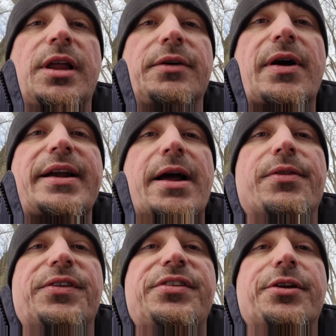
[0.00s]
like, right
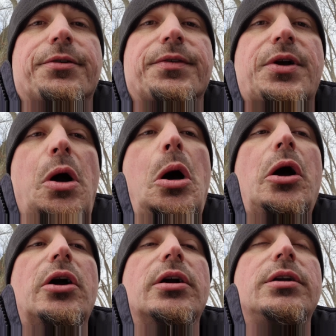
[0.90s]
down the center of the
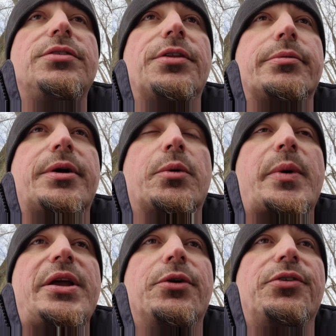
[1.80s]
car to the rear
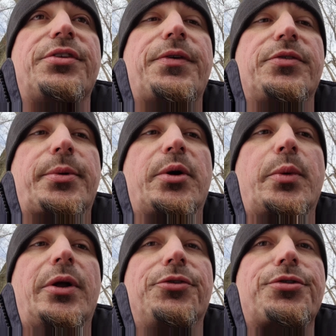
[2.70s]
wheels if it's rear
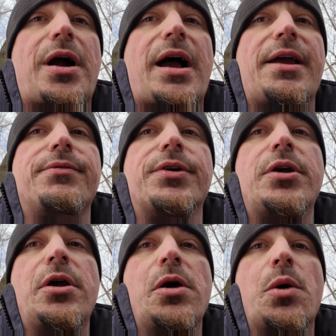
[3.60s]
wheel drive,
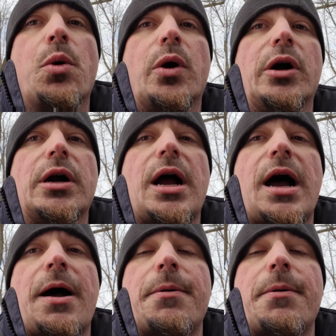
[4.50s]
or